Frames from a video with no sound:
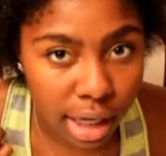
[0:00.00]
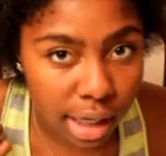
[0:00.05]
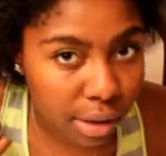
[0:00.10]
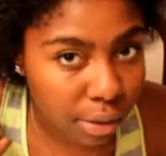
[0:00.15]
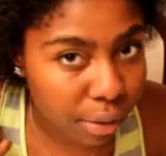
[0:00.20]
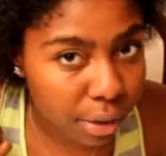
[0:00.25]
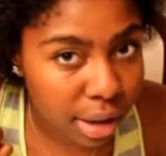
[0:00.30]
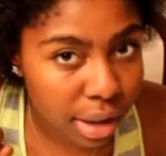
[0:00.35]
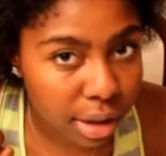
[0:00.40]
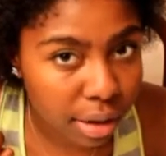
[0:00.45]
and it
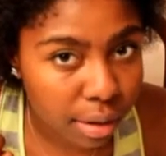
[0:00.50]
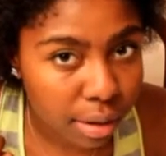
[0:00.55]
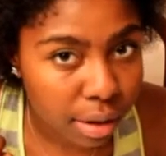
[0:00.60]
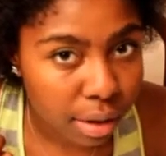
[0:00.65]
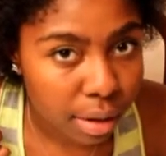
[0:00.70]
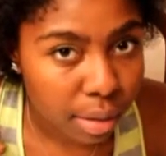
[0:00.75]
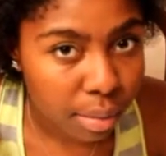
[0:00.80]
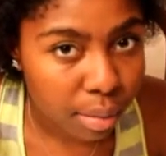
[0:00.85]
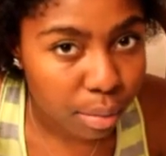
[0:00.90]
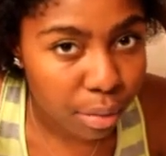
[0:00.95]
really
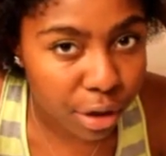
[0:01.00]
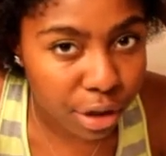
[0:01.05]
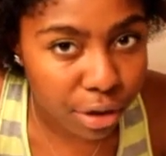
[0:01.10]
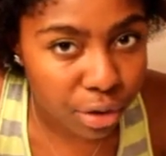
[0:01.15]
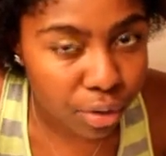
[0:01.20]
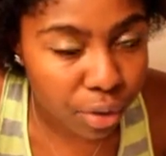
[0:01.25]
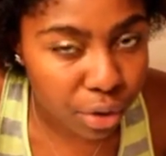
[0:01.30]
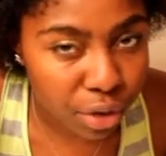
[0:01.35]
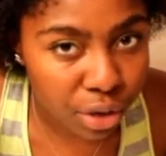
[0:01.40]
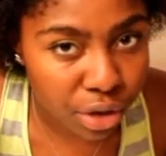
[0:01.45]
brings
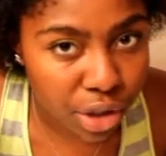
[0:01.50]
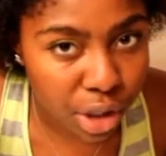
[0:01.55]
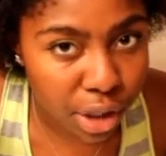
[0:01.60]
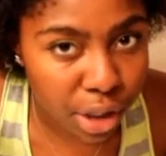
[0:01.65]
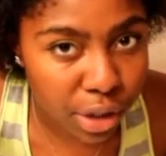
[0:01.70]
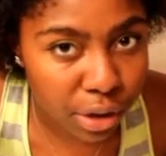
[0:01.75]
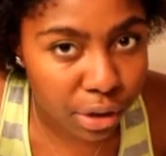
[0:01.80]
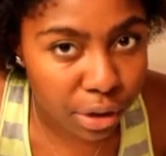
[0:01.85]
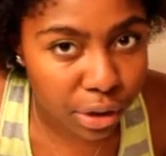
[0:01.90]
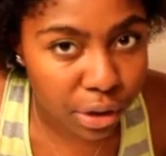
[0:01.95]
forth the
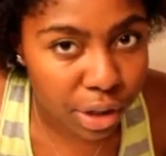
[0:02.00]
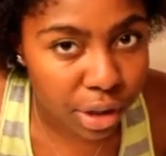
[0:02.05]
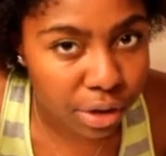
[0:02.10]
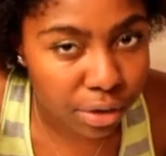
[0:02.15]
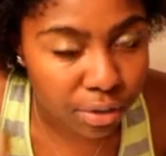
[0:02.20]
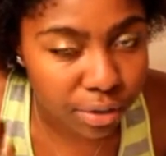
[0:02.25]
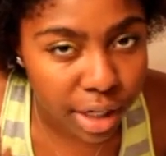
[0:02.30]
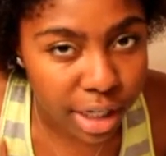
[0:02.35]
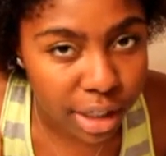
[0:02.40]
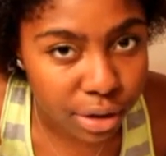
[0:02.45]
Jheri curl and
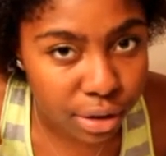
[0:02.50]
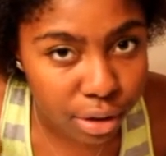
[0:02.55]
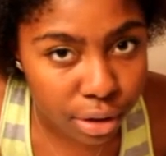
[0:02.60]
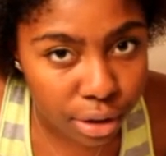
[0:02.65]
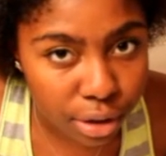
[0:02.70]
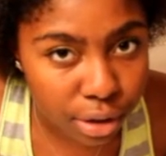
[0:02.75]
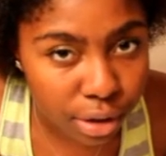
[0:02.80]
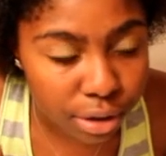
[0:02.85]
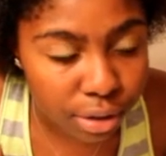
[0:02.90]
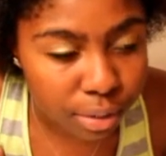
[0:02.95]
defines the
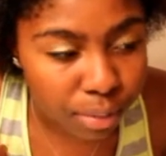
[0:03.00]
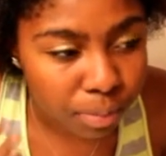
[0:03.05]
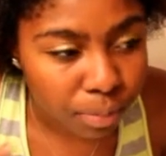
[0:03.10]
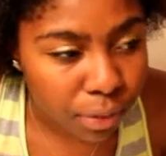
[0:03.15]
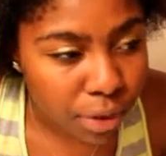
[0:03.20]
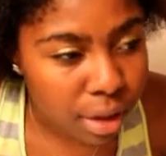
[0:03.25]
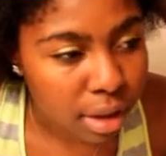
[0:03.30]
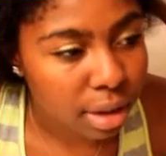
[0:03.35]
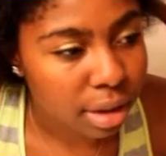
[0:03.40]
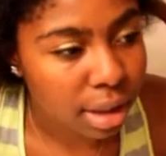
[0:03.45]
curls
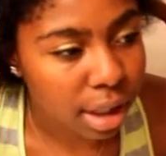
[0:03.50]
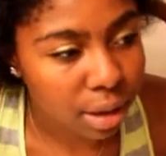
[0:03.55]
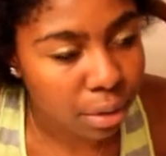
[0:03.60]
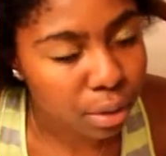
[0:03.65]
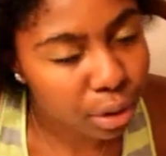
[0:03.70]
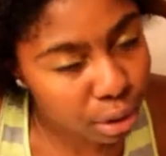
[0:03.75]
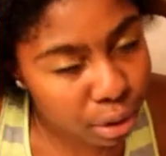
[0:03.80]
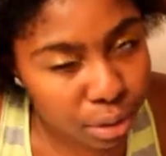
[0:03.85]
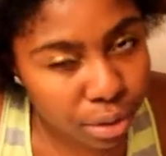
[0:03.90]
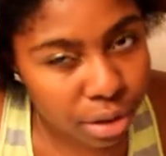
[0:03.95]
that
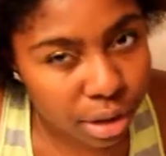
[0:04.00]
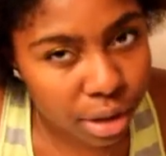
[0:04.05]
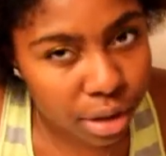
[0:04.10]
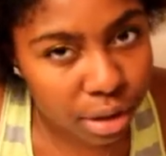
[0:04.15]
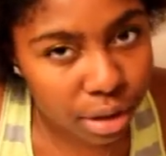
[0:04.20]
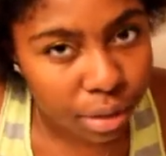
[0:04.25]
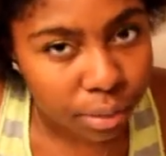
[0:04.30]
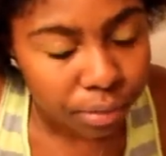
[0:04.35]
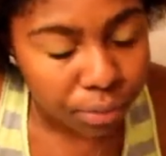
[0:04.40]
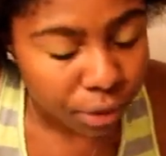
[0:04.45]
were
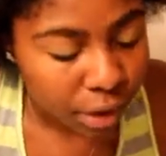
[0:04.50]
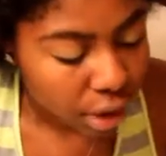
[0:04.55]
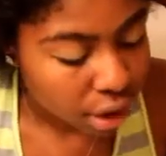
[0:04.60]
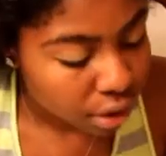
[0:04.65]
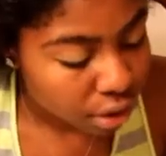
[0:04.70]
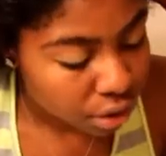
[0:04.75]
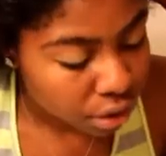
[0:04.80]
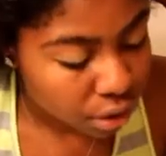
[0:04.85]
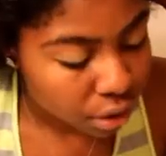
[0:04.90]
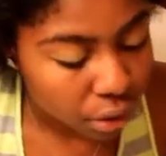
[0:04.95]
loosened.
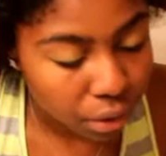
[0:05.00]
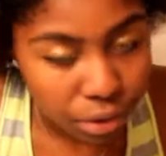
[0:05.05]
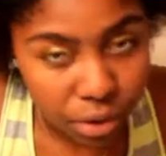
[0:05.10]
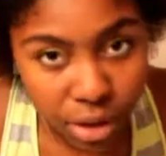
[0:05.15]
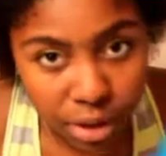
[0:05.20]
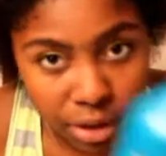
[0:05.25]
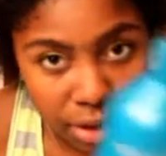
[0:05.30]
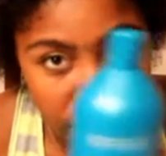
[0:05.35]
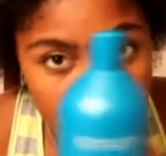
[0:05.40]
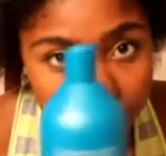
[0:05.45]
So
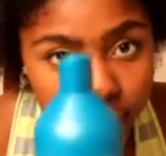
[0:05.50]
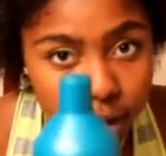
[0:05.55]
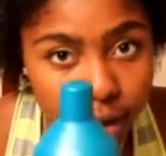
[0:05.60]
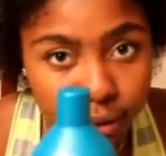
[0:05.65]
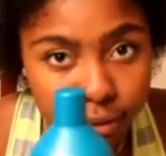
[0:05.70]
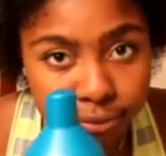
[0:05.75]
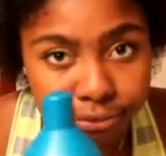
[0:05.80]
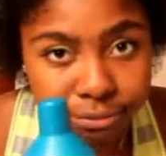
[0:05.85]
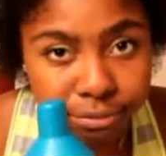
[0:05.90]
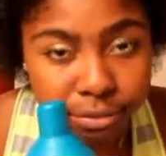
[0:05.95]
this is it,
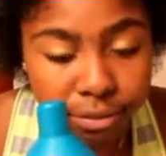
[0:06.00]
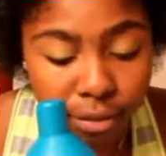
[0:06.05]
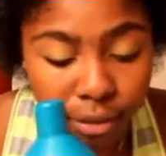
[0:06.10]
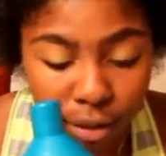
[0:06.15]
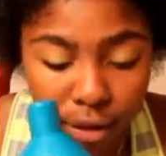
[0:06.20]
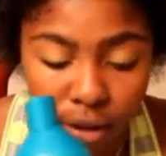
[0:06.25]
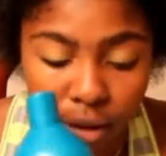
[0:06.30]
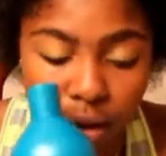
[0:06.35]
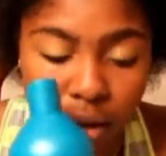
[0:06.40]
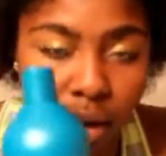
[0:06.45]

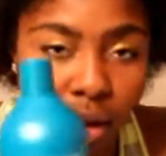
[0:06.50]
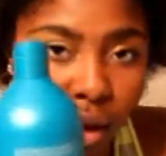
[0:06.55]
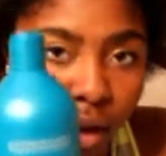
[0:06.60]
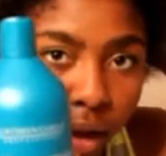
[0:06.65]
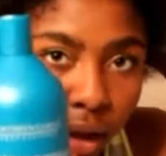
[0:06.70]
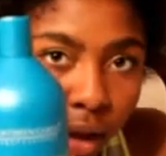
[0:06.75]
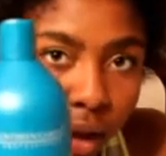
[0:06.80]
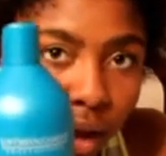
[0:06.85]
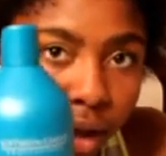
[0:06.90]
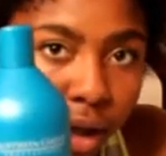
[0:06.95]

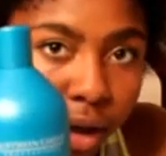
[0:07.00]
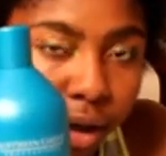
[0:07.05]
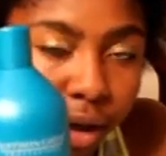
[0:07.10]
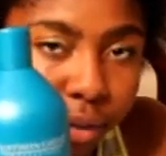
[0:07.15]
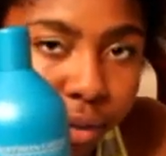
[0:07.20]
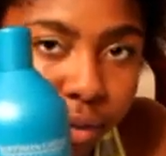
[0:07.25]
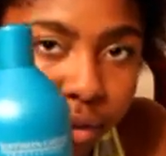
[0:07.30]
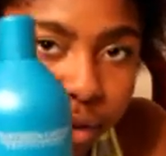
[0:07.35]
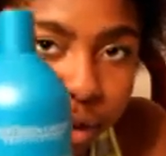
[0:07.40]
and I would